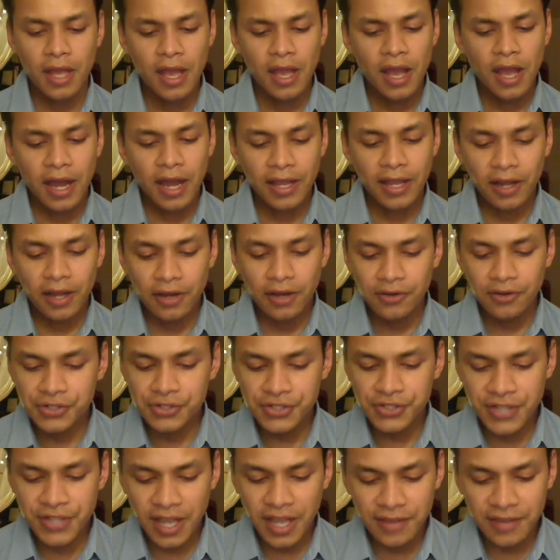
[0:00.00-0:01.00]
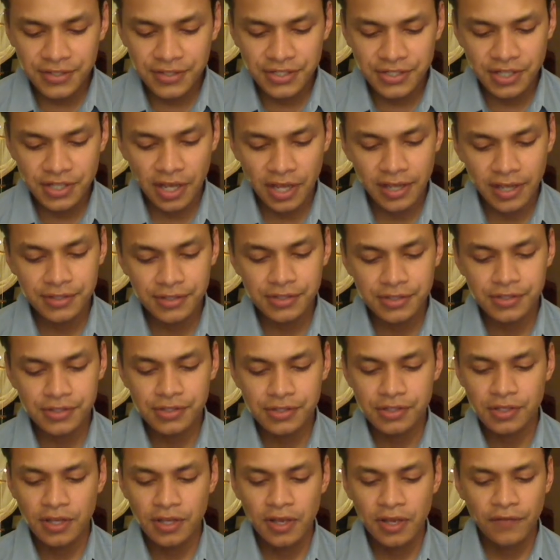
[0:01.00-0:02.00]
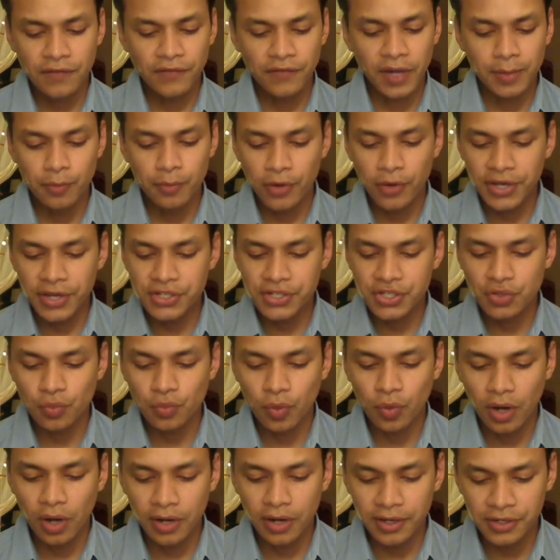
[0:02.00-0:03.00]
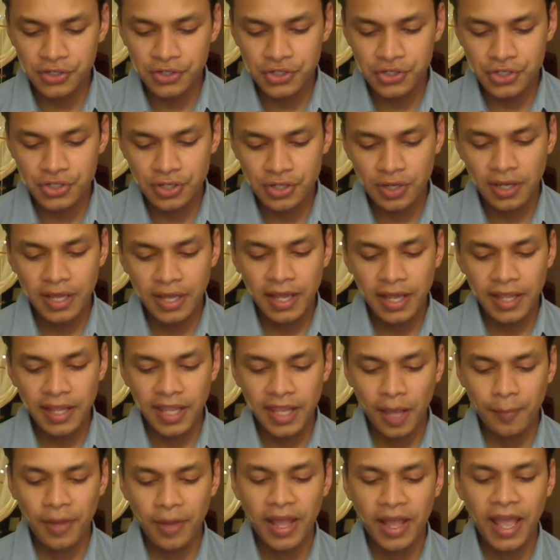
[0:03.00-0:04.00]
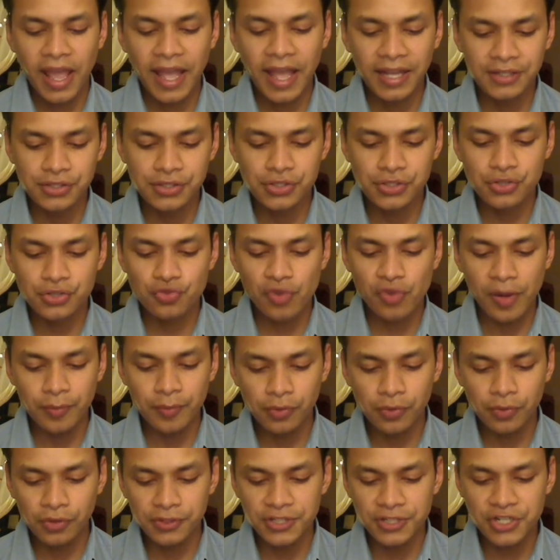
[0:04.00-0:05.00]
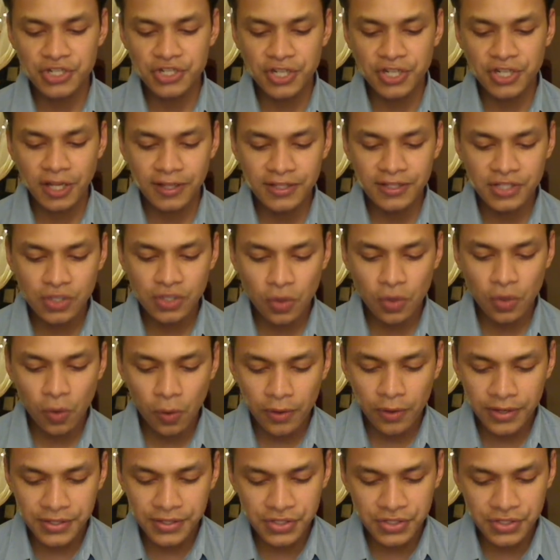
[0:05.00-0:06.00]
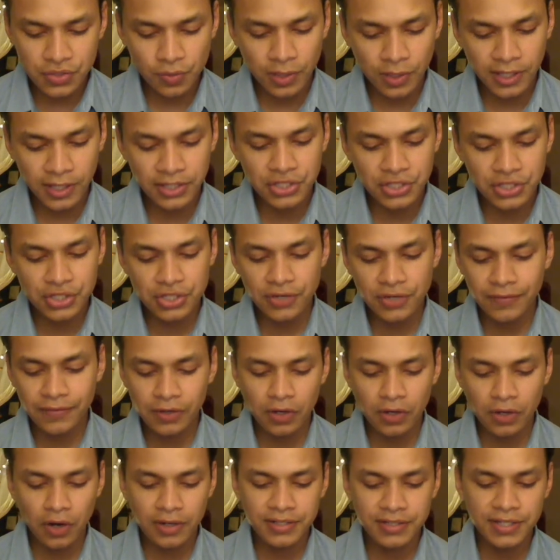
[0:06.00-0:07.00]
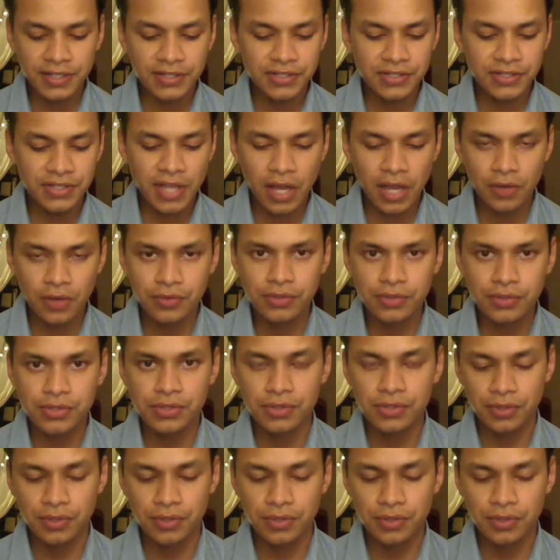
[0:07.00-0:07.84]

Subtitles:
I understand the science, vibration wattage, yet my hands tremble to Shelley's chorus while I shiver Arctic sounds.